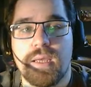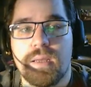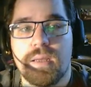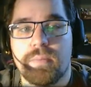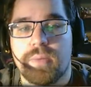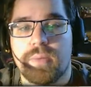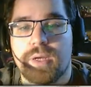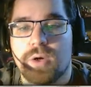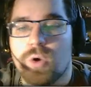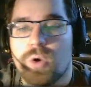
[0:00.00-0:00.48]

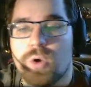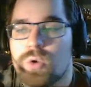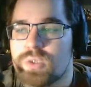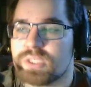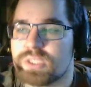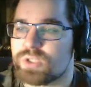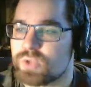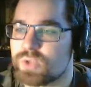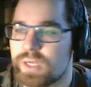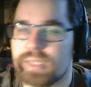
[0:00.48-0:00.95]
But
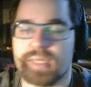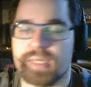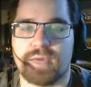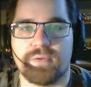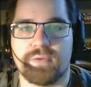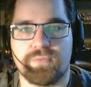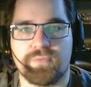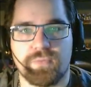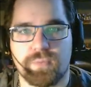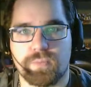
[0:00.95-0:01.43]
always try and
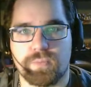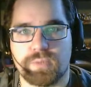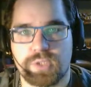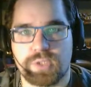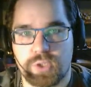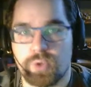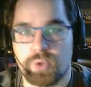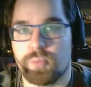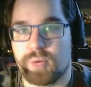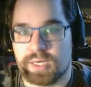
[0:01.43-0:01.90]
get
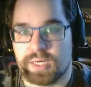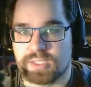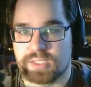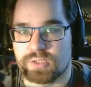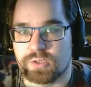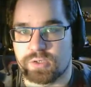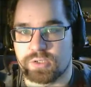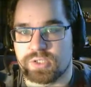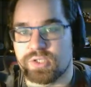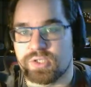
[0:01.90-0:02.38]
2 prize cards